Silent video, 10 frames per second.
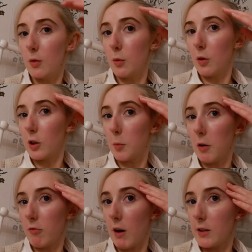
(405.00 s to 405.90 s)
Oh, I look a
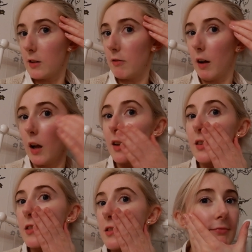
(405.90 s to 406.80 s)
bit red in the
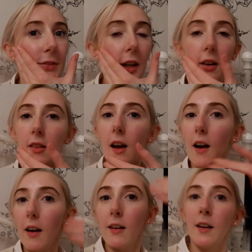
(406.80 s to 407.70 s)
face. What's going on
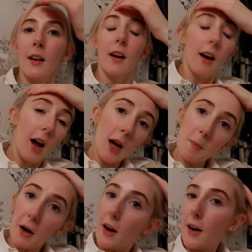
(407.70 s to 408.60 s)
there?
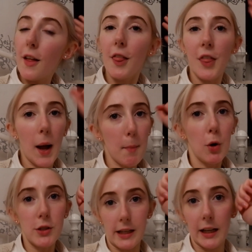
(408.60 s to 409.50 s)
That
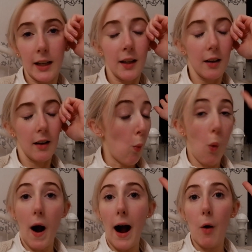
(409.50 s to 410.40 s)
pudding,
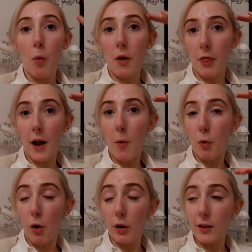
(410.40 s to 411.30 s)
wow, that
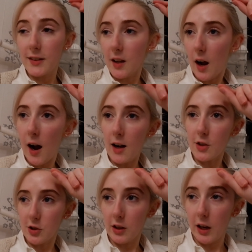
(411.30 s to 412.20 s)
was
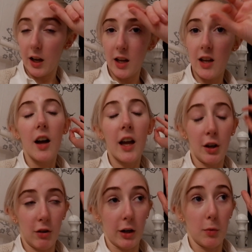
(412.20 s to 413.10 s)
actually
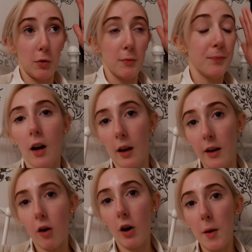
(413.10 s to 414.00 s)
incredible.
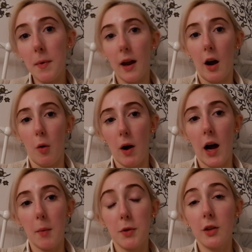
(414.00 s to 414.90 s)
And I am now
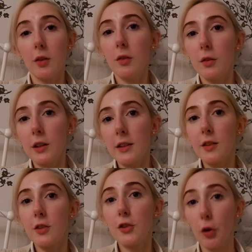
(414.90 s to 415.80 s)
absolutely
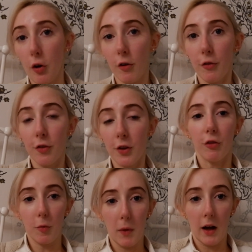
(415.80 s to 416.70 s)
stuffed
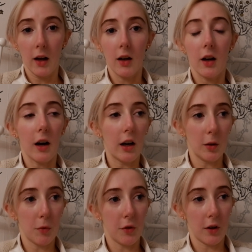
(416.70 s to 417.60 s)
from that.
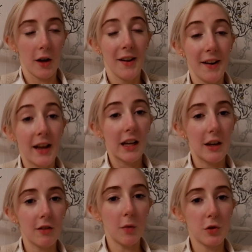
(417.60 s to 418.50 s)
And I'm
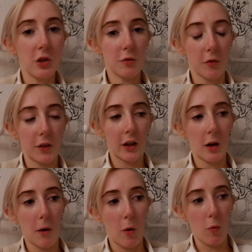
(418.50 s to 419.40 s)
even though I'm stuffed, I'm thinking
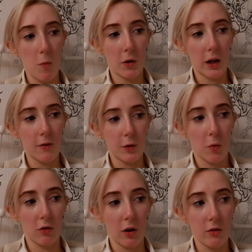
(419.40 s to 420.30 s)
about what am I going to have
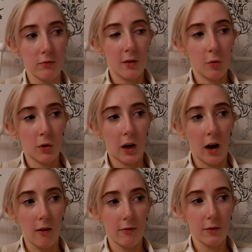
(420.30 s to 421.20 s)
tomorrow? What am I going to
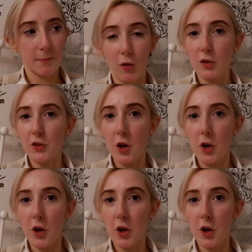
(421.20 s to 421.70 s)
have? I've got